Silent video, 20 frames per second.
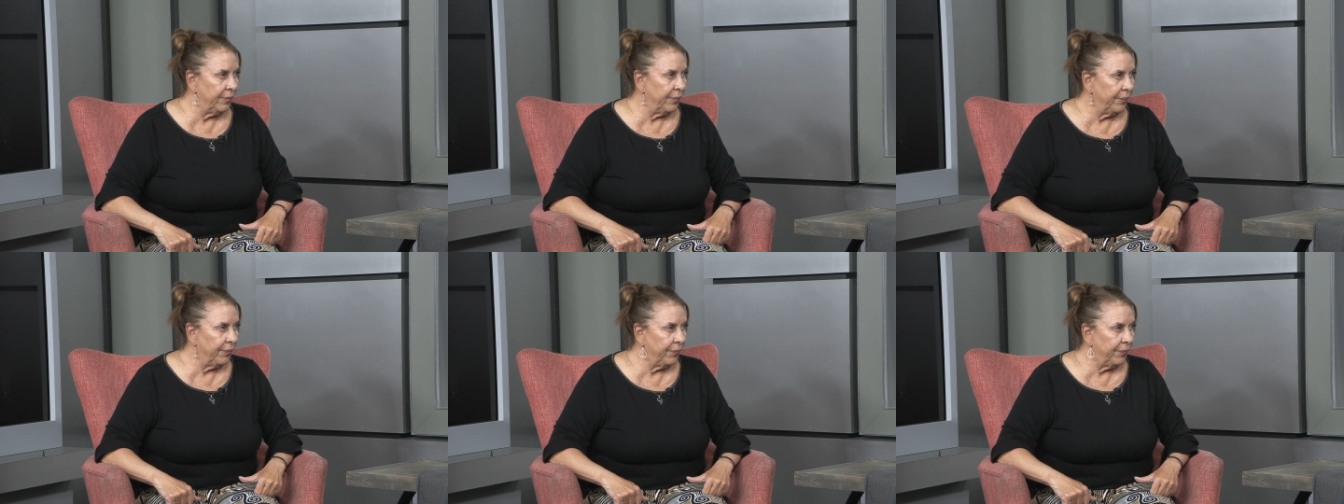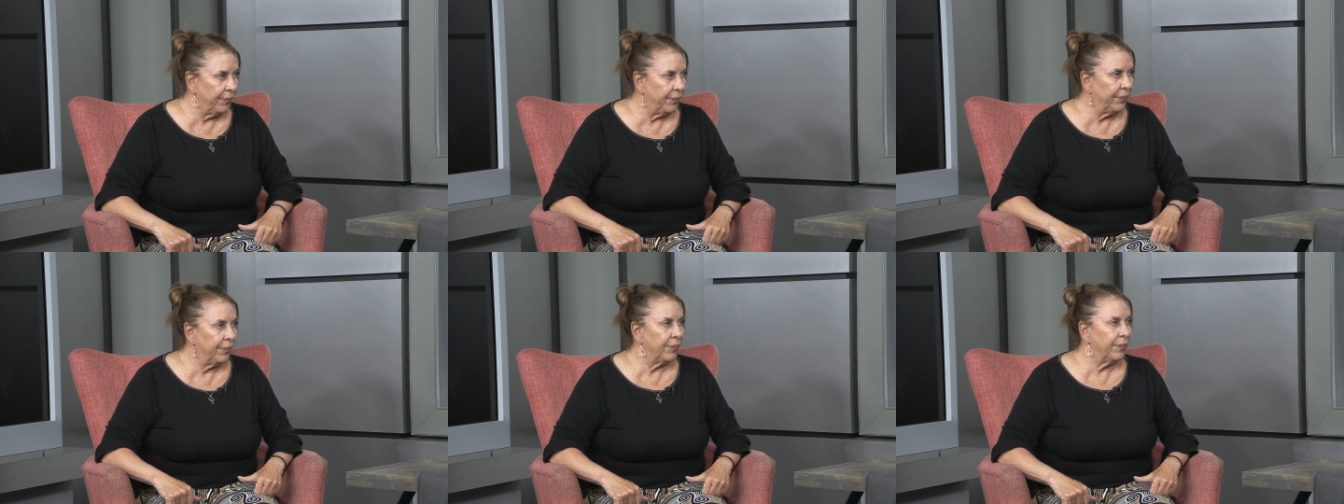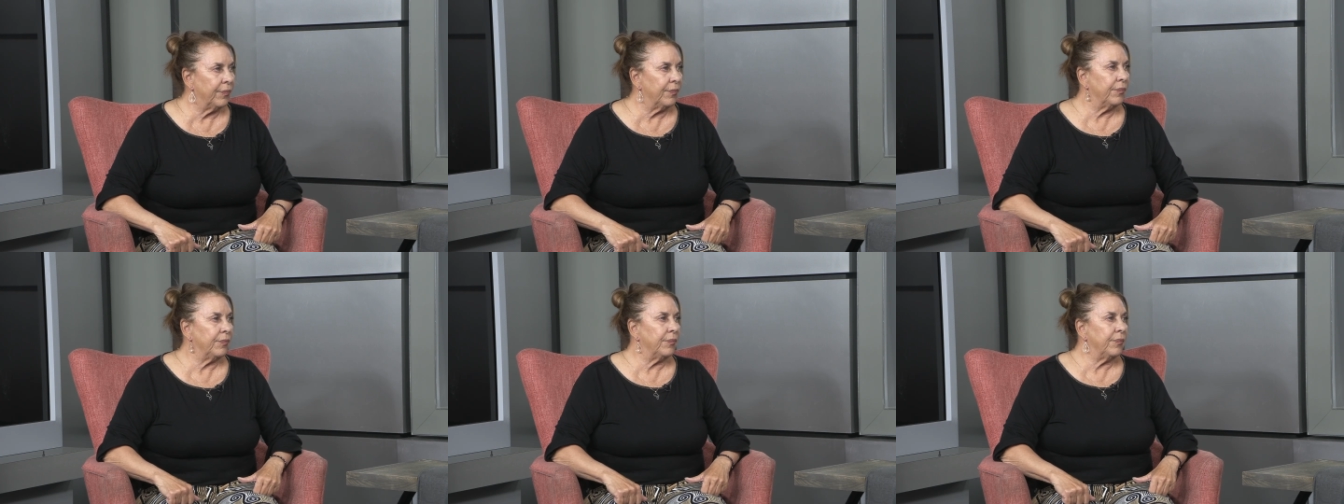Right.
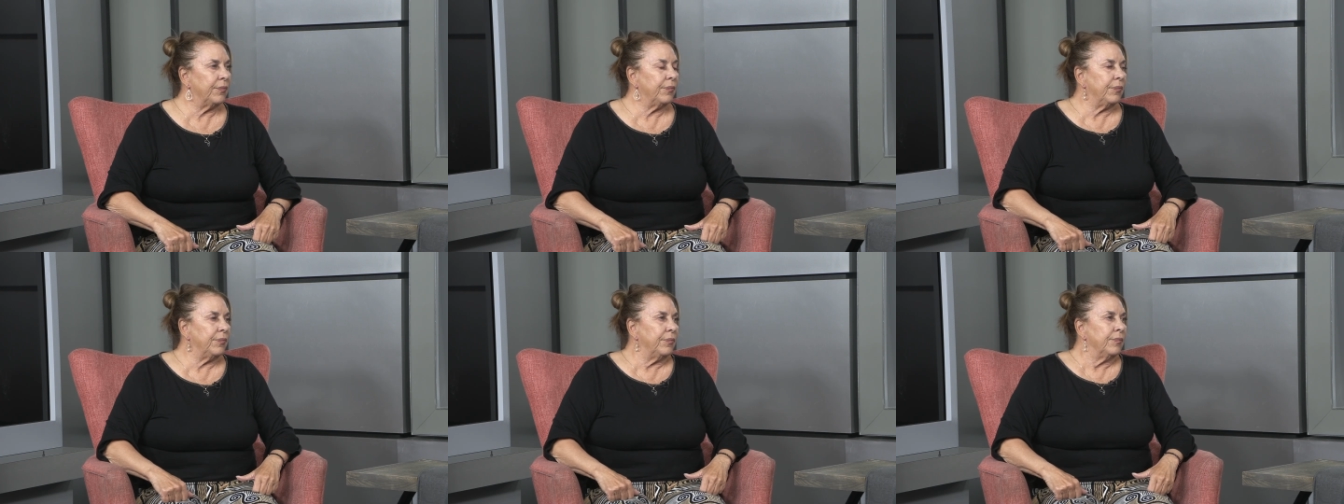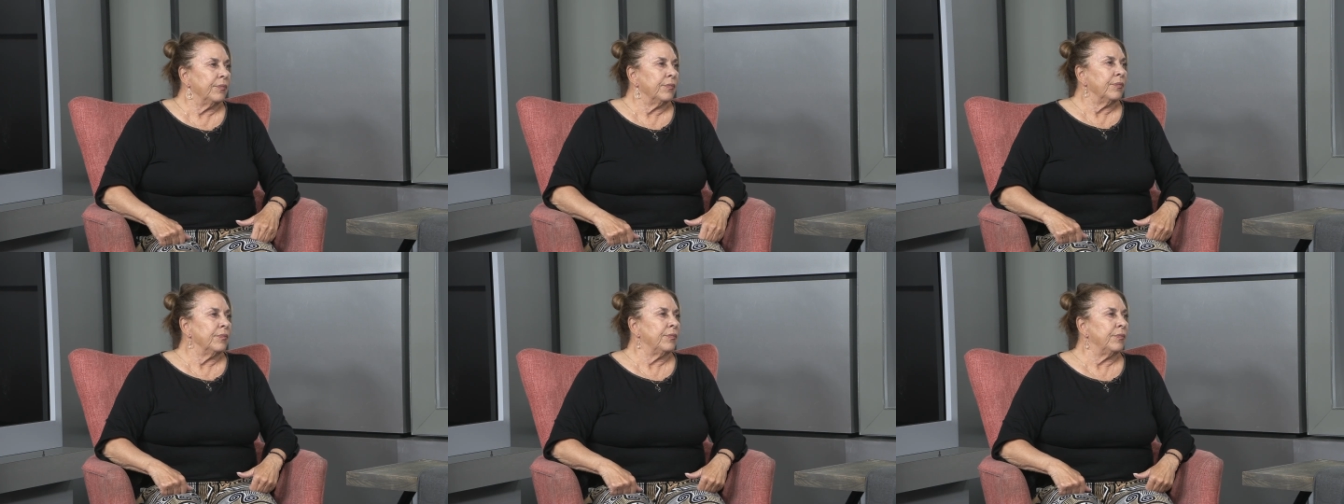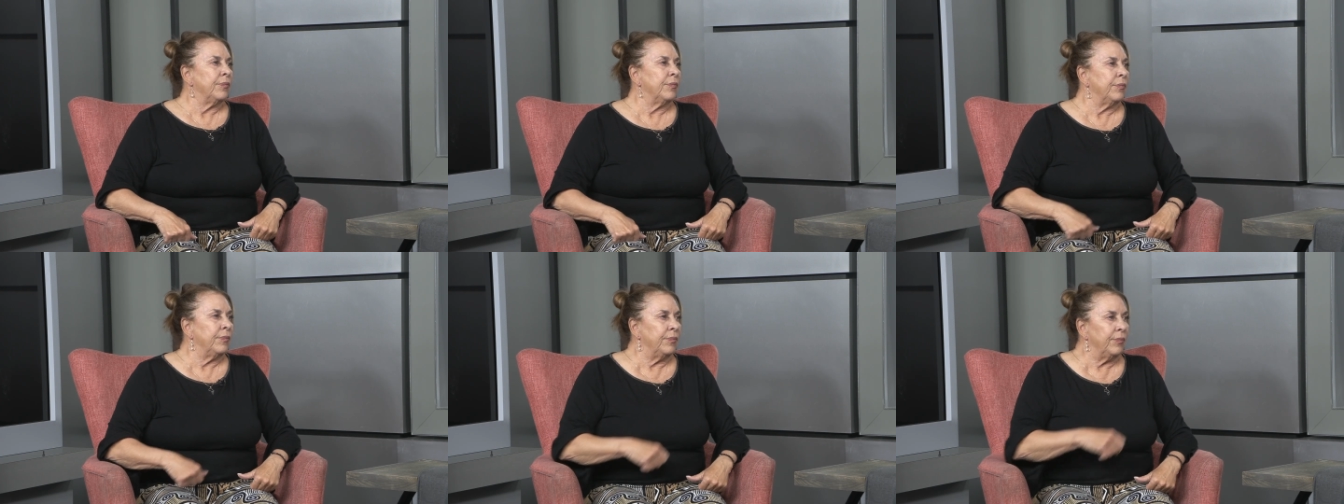And now,
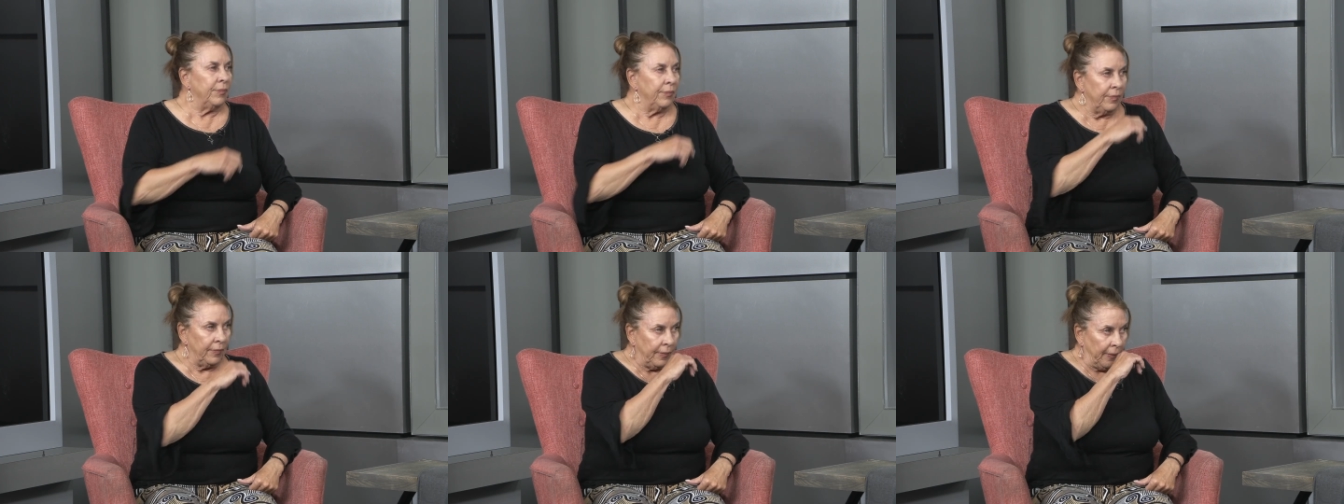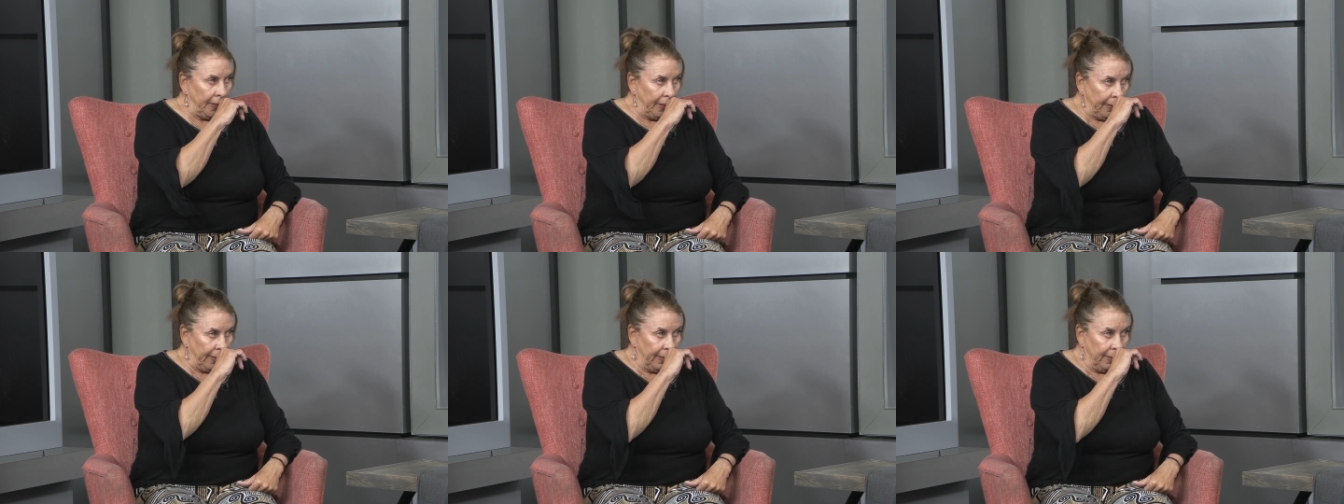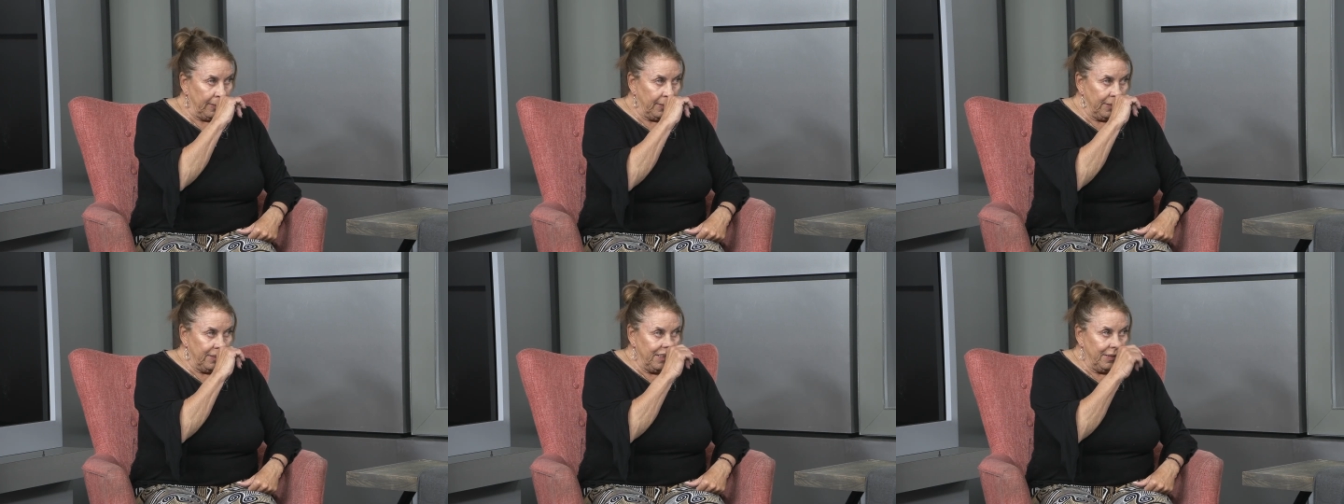kind of final
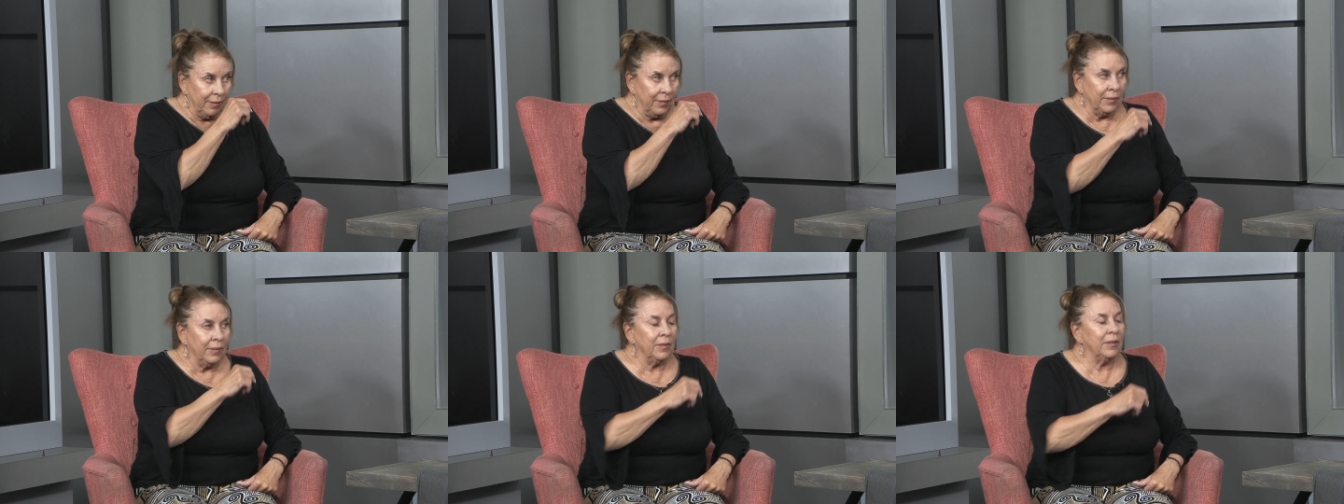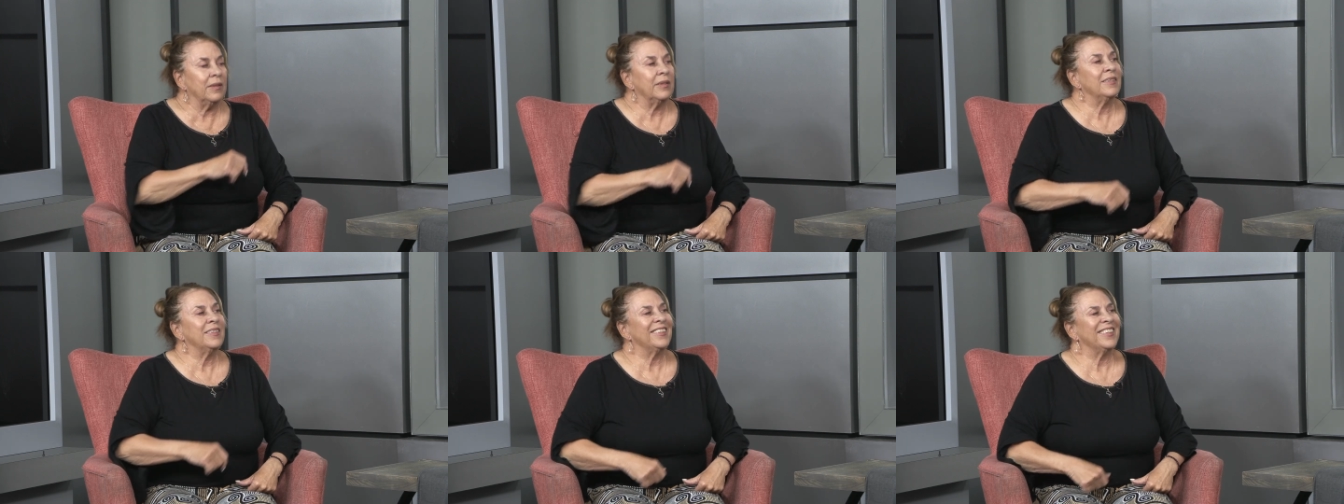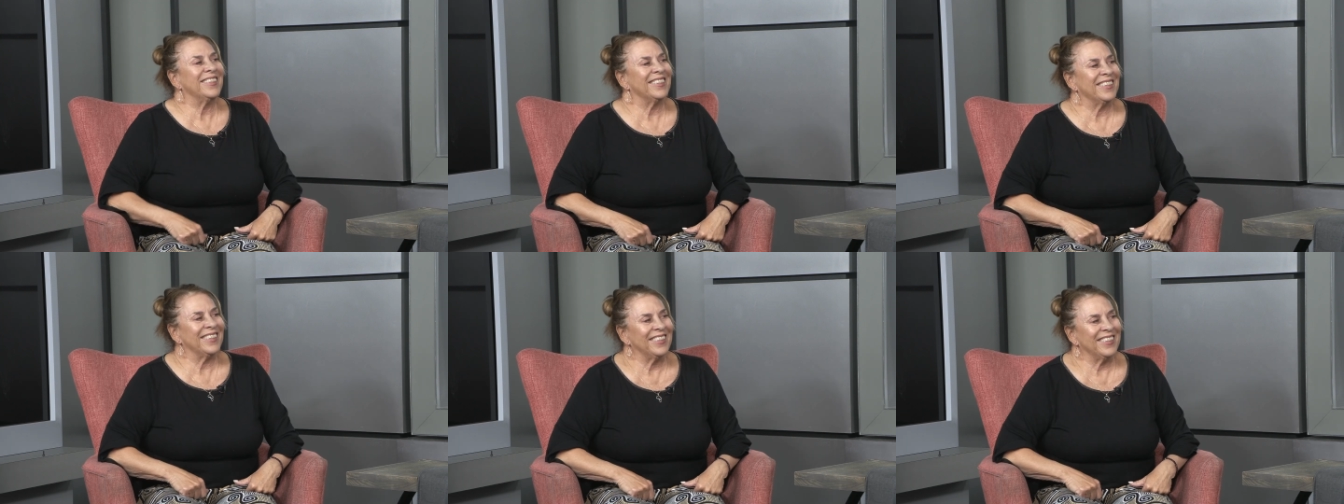thoughts on
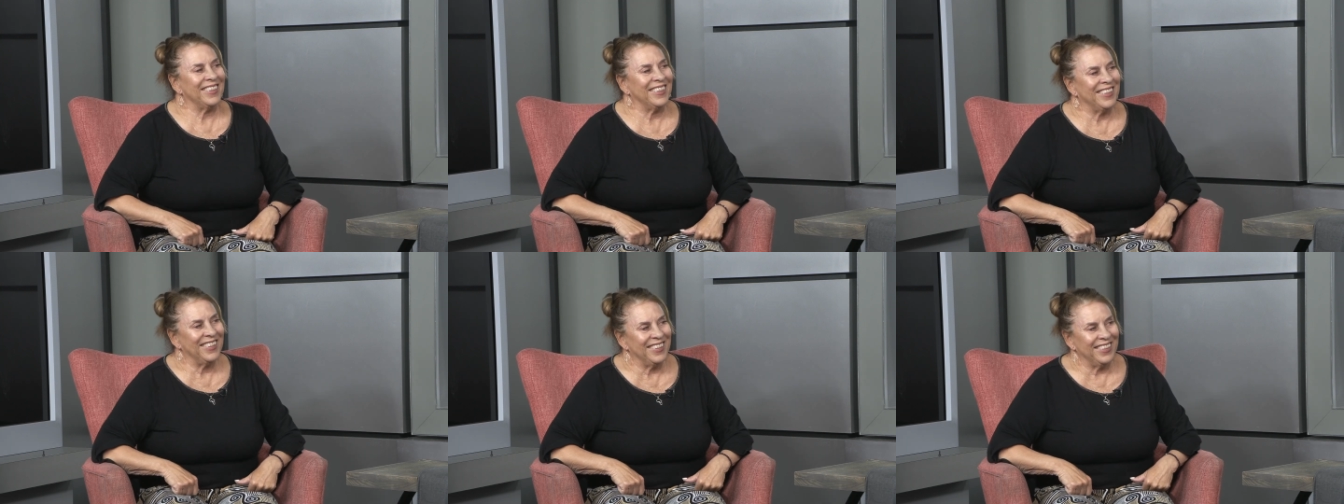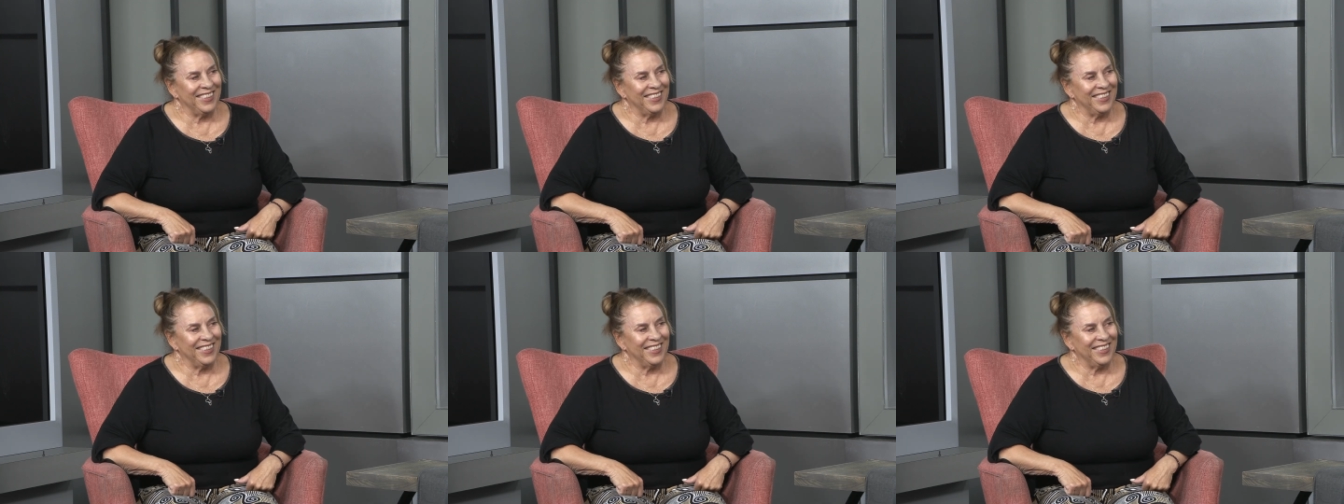this rule